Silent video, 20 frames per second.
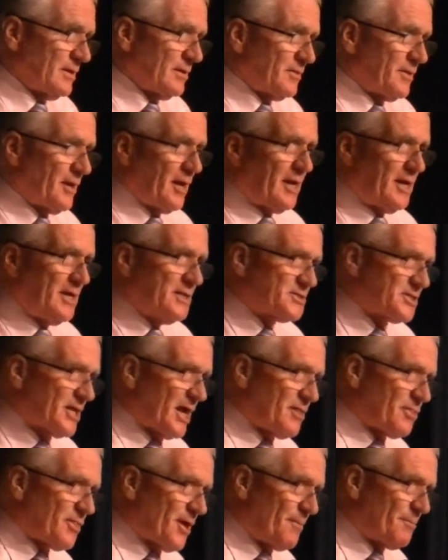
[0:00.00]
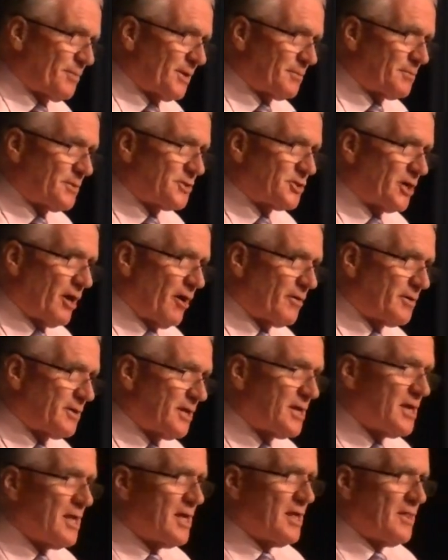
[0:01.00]
There is a thumping
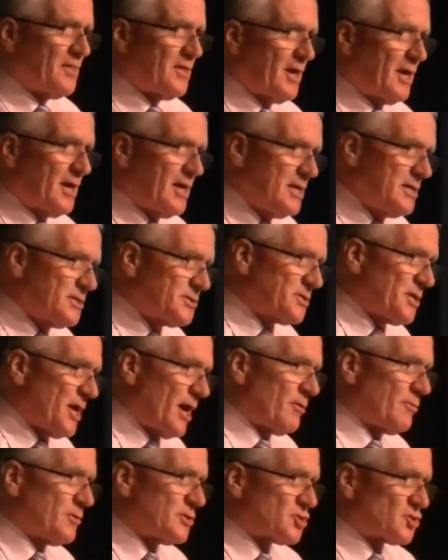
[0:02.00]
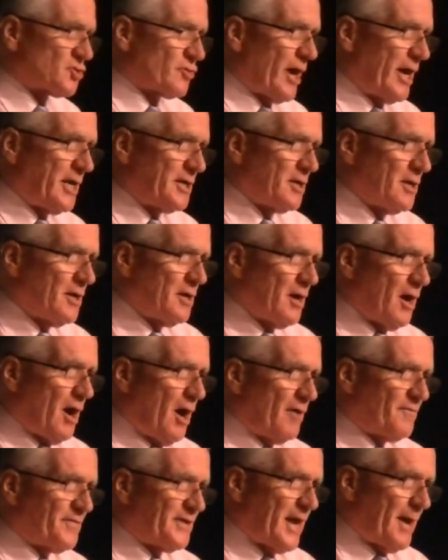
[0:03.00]
majority. There is no restraint
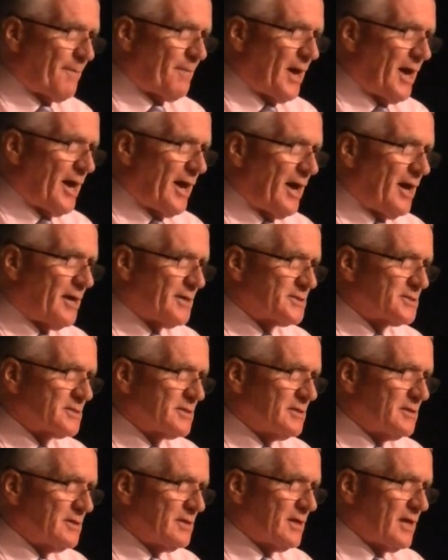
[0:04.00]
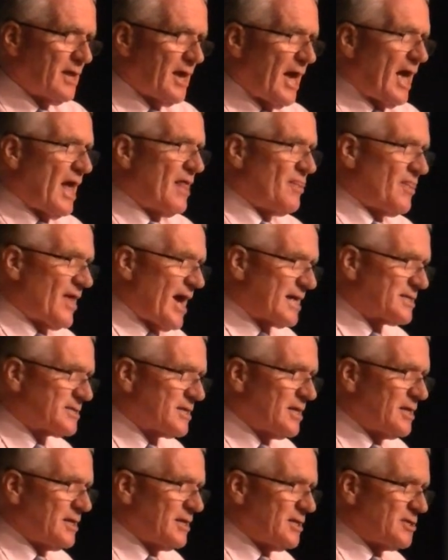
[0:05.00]
of an upper house. And
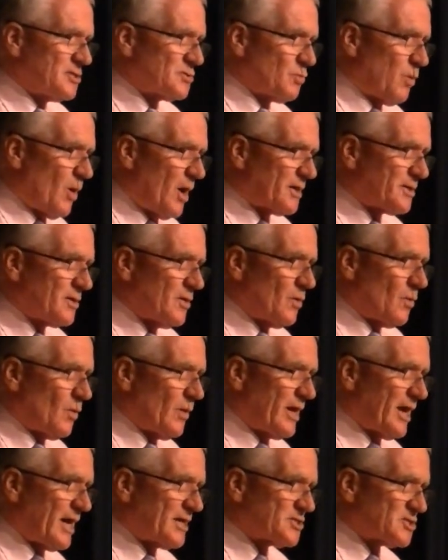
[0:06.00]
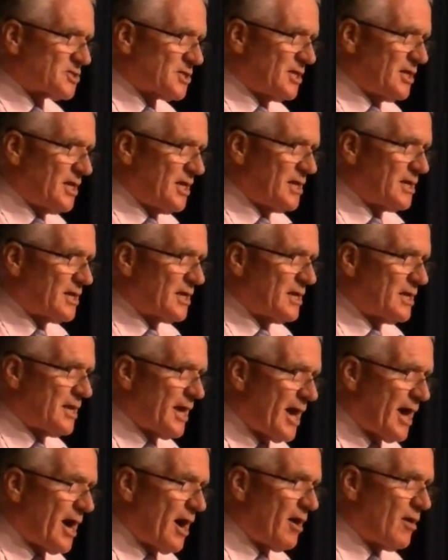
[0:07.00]
that is what we are seeing
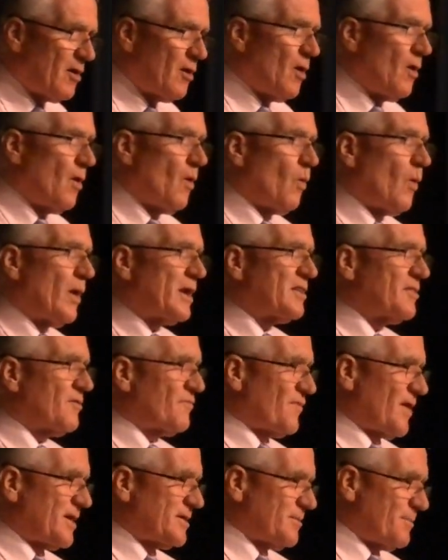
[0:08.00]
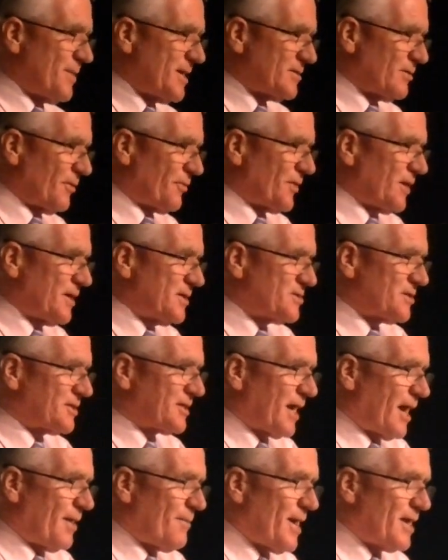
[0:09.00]
now. One of the fundamental things that
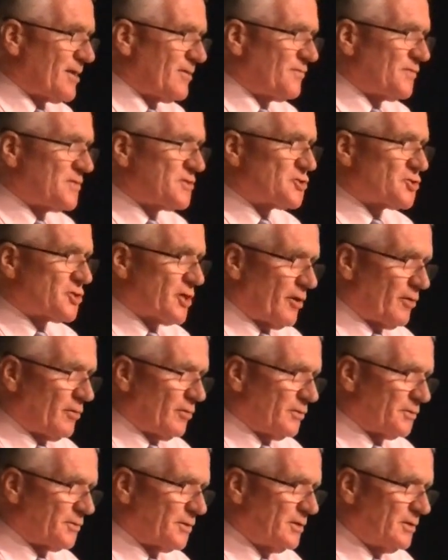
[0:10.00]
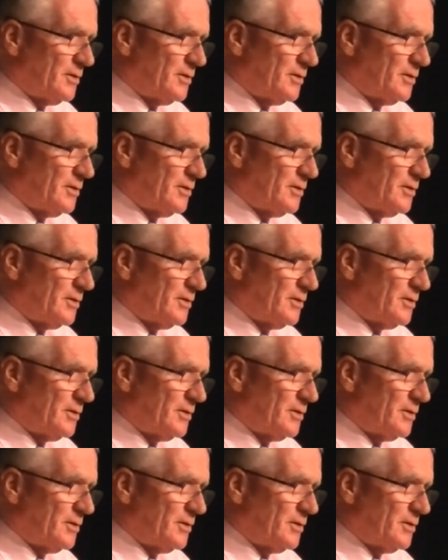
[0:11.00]
came out of Fitzgerald,